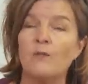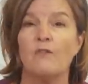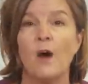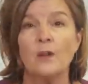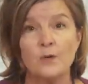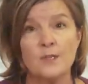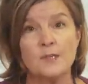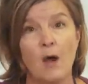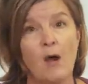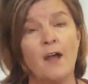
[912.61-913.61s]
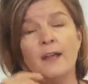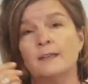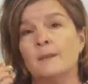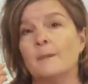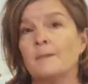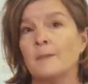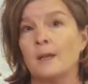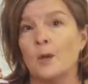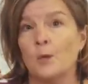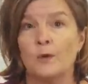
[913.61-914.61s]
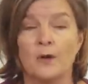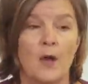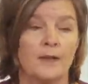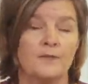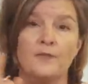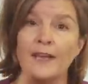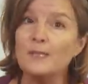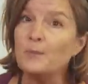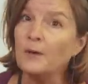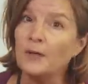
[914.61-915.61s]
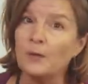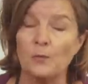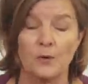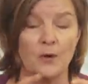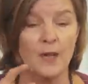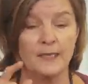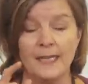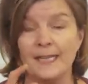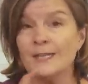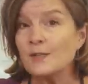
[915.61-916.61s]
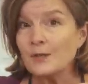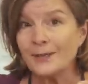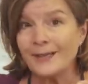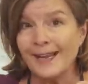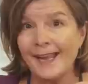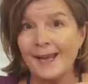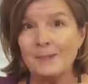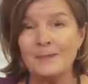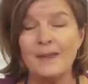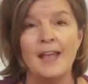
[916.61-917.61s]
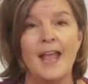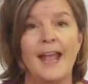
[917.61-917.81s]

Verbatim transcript: Follow us on we're on Facebook, we're on Instagram,